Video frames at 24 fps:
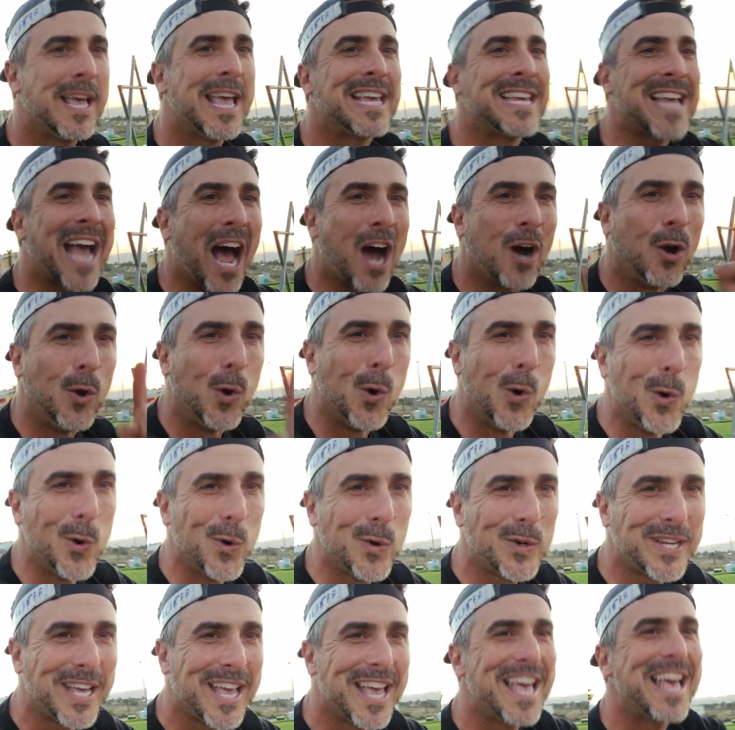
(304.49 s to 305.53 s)

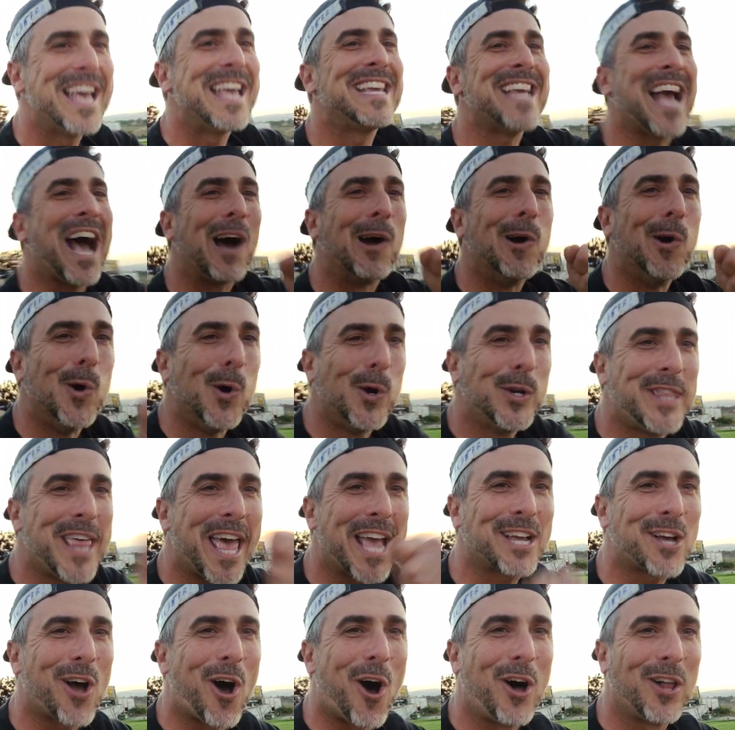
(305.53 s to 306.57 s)
Yahud. Yahud, they
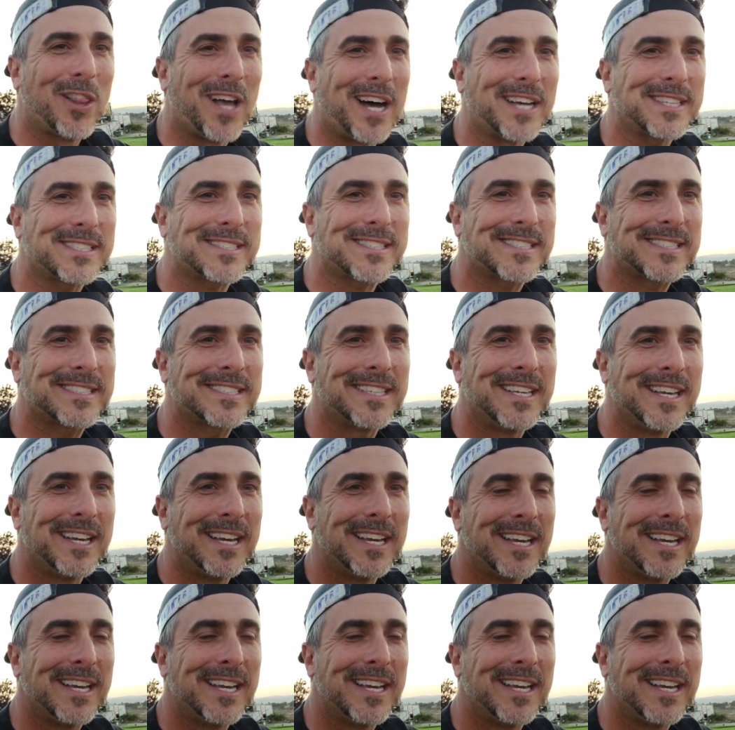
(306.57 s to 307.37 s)
call us.